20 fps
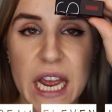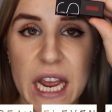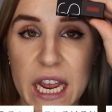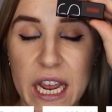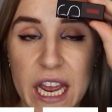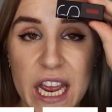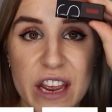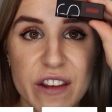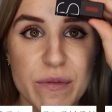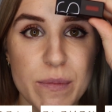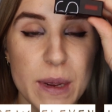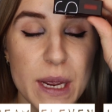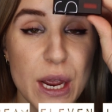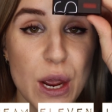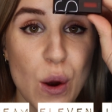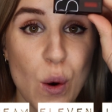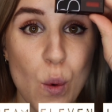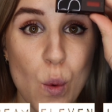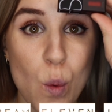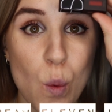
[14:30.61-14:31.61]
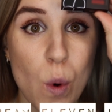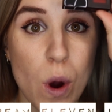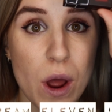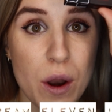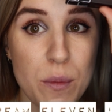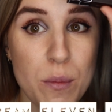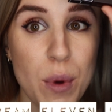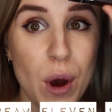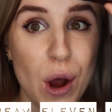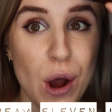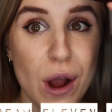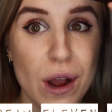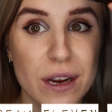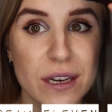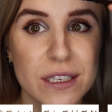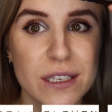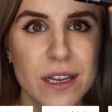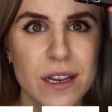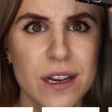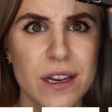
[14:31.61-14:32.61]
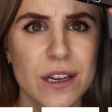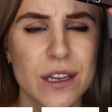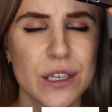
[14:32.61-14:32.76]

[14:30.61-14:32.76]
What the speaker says: he gave me one box.